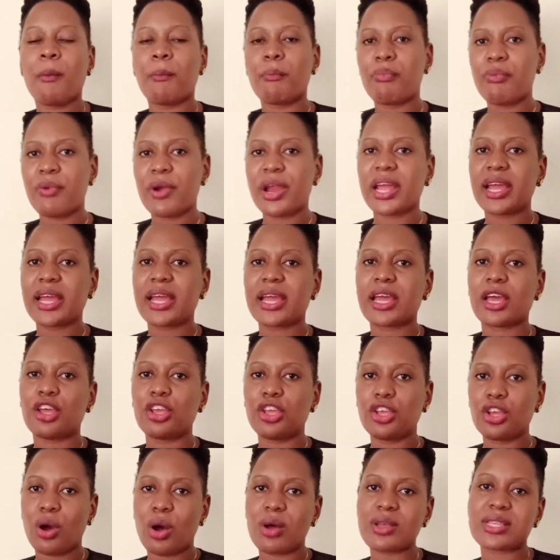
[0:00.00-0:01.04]
Bring
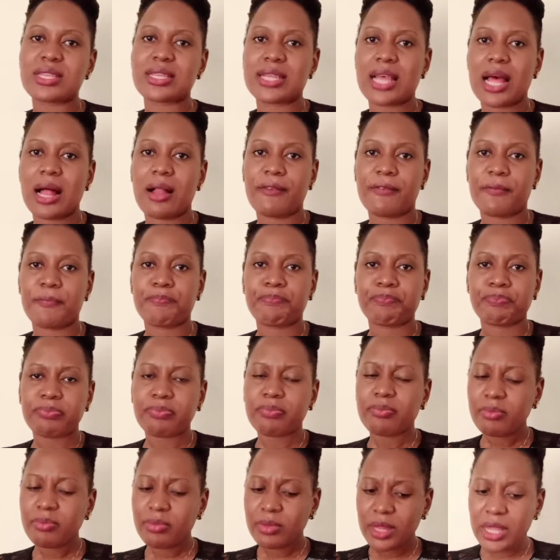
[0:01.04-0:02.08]
yourself
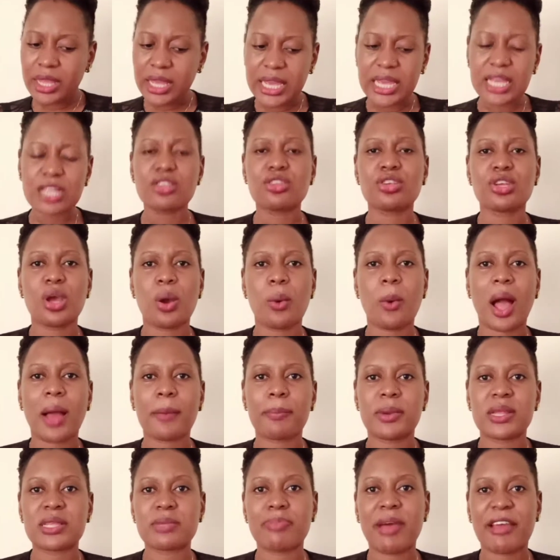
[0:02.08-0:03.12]
into your
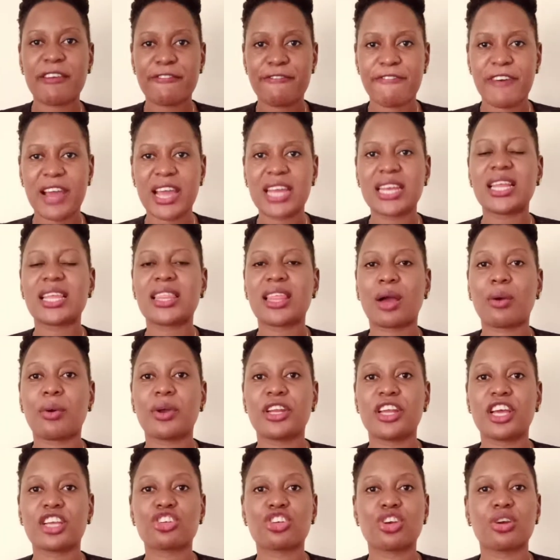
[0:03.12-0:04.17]
workplace, by finding the
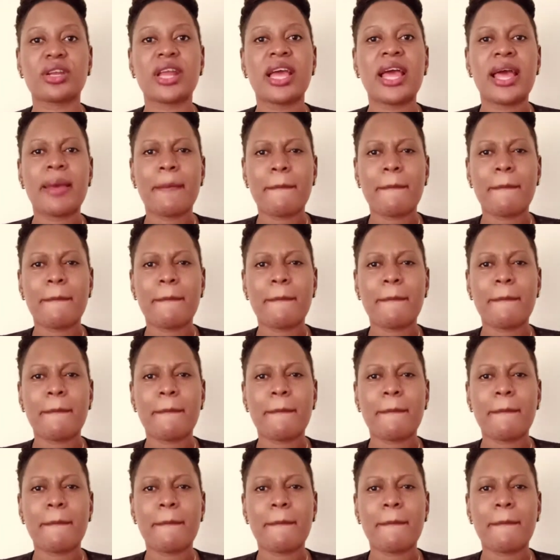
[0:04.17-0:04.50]
connection,